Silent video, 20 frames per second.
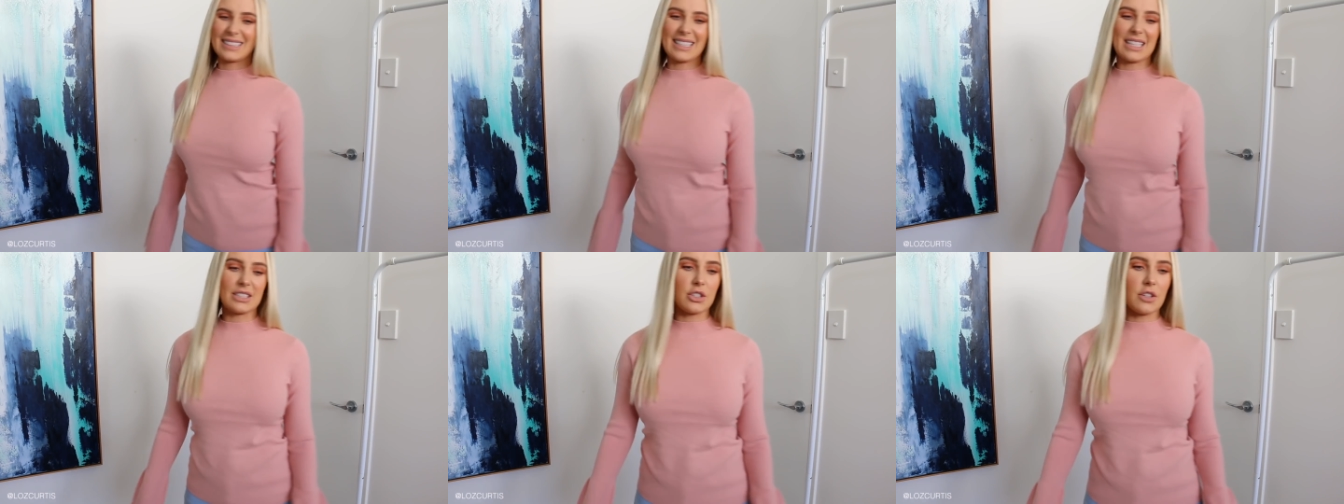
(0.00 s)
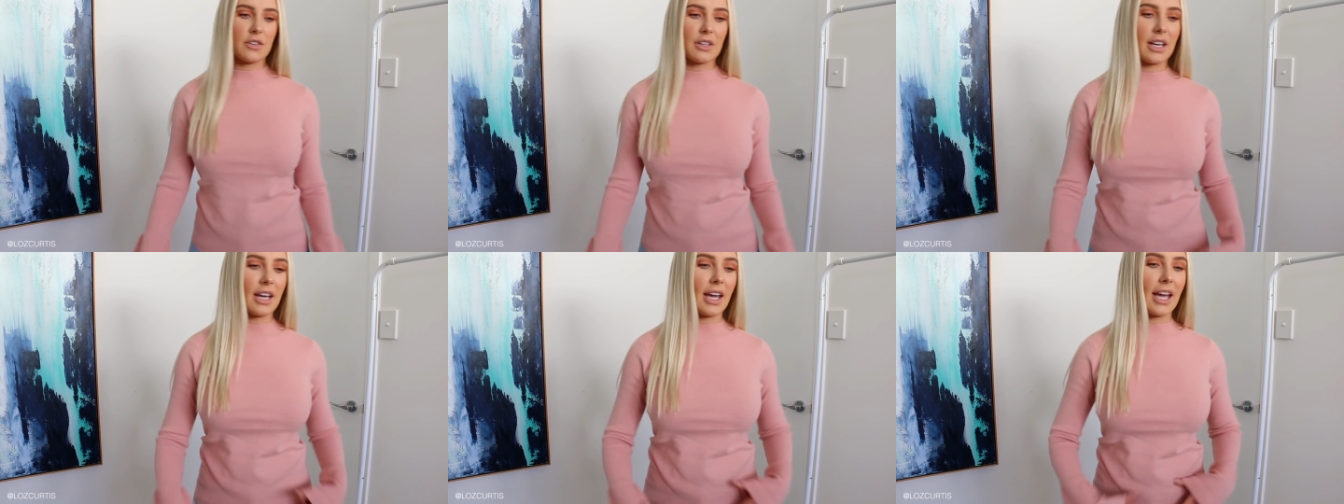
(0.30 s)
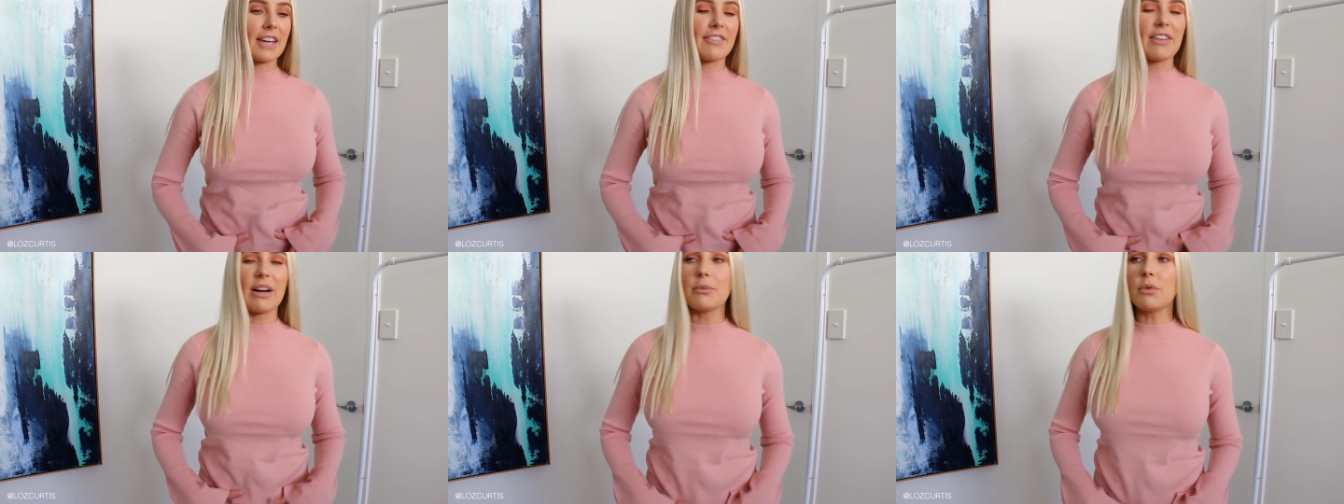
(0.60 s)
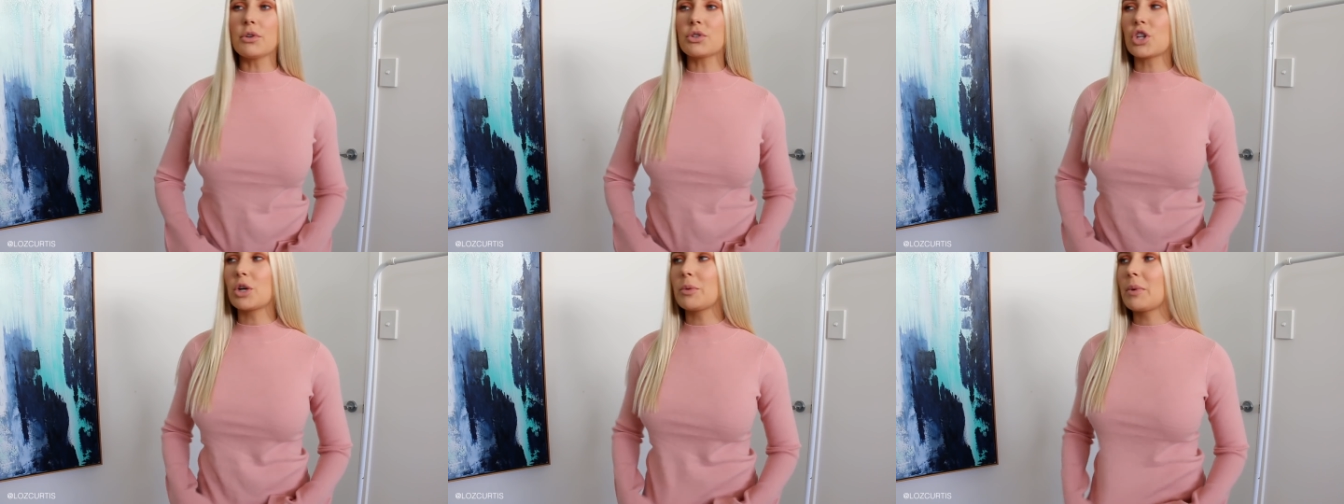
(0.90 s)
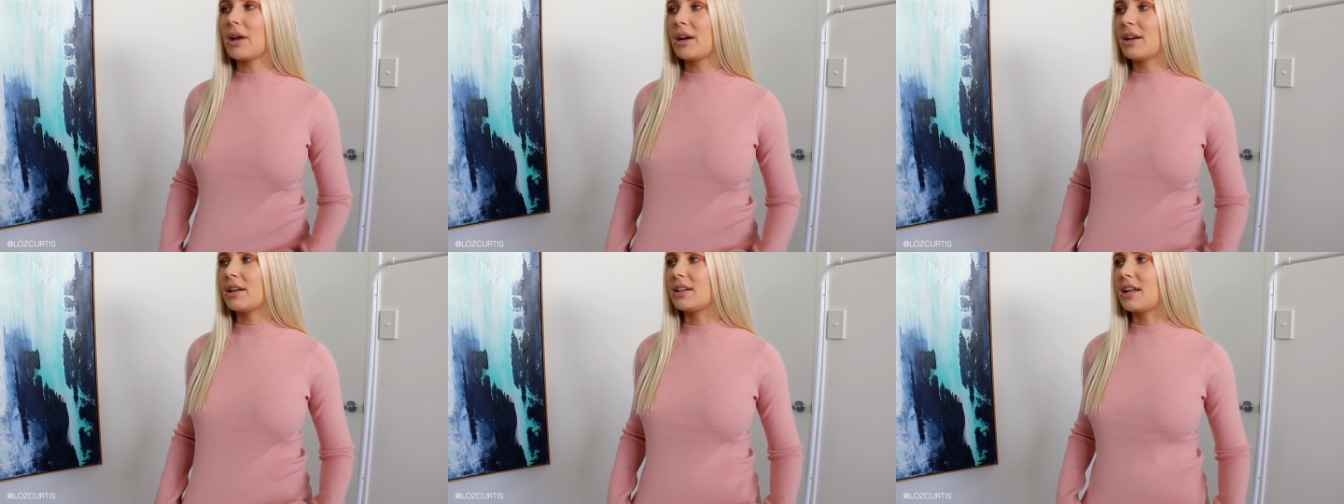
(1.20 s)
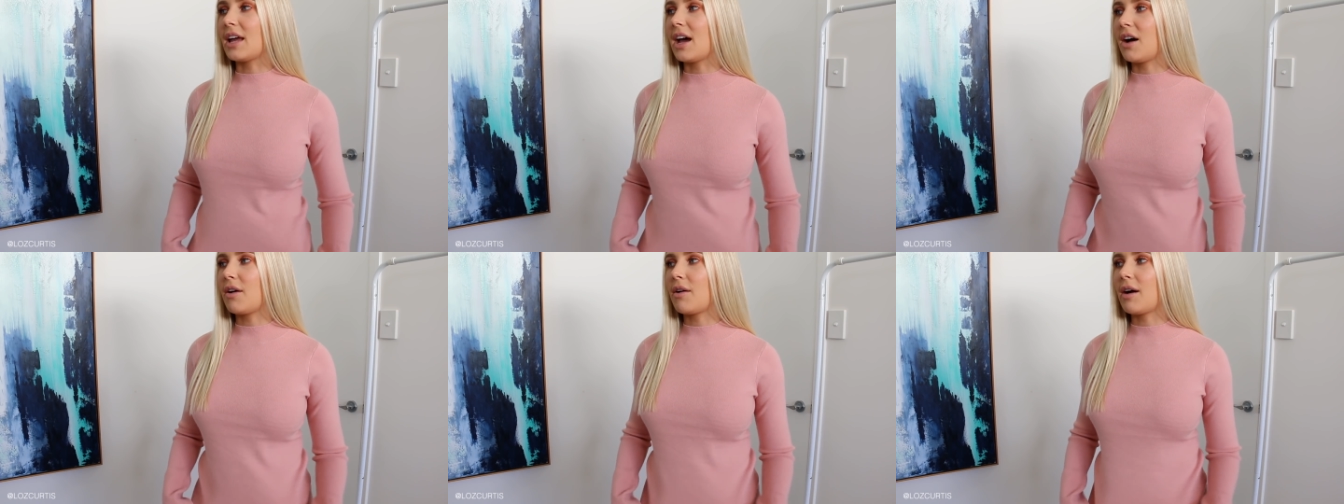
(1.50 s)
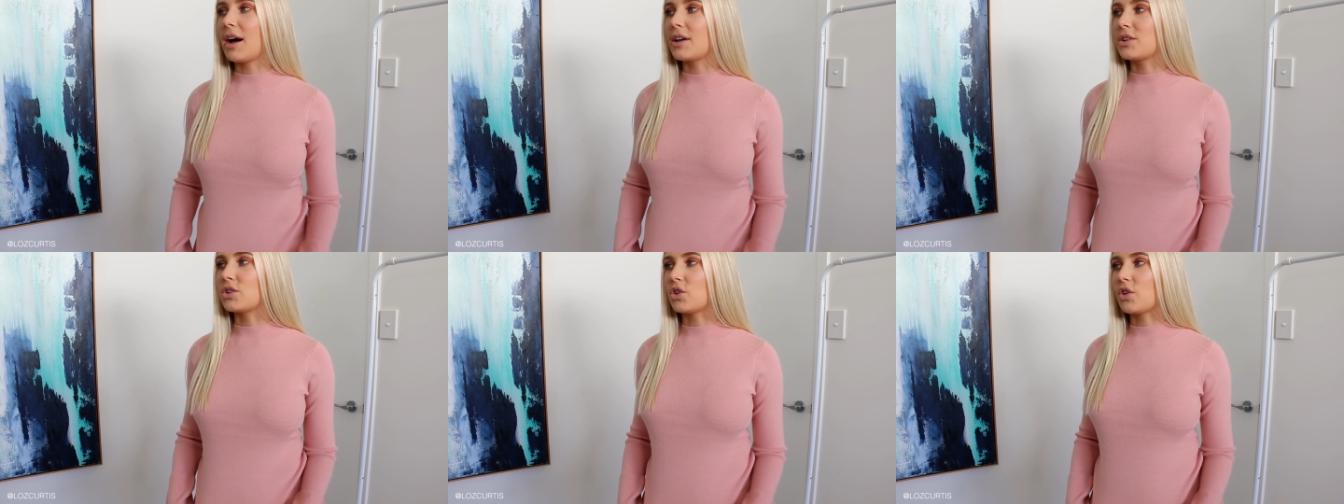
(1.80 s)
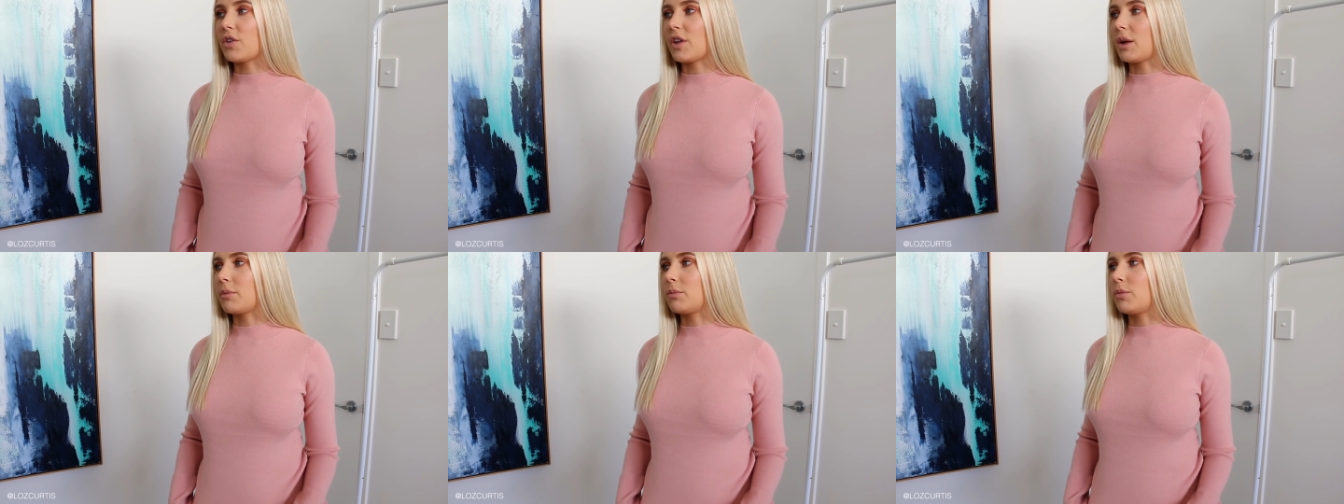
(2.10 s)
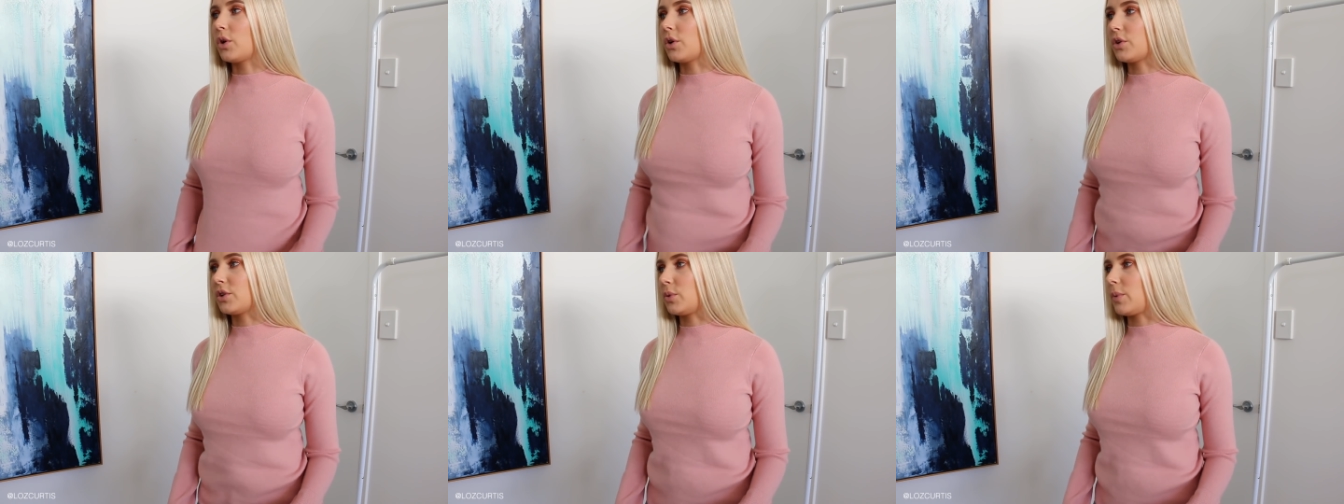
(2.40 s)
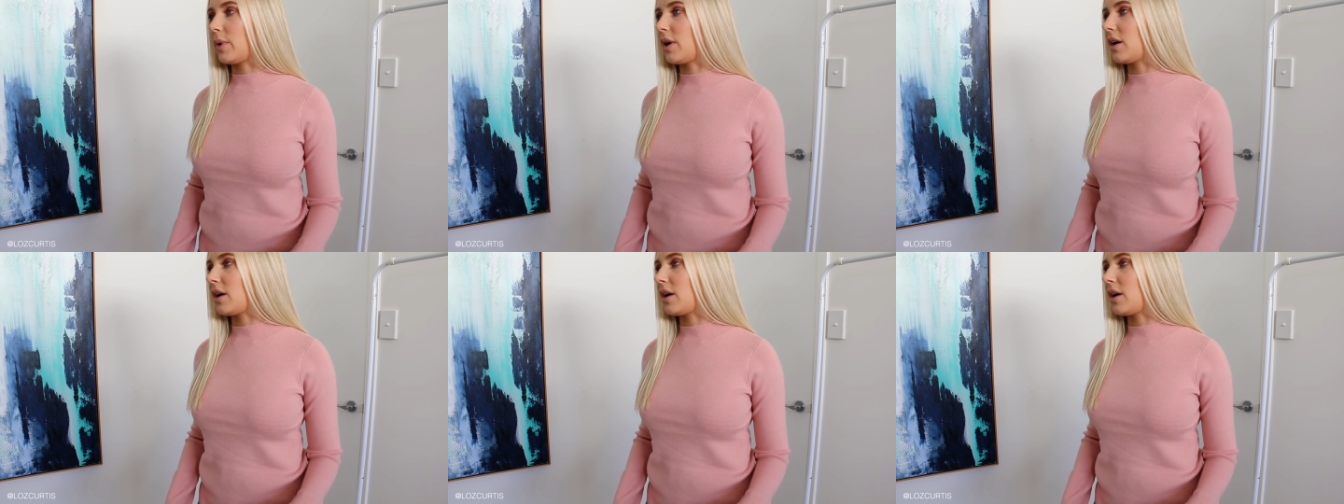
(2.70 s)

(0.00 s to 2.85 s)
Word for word: I don't, okay, if I'm not sure about it now, I know that I'm not going to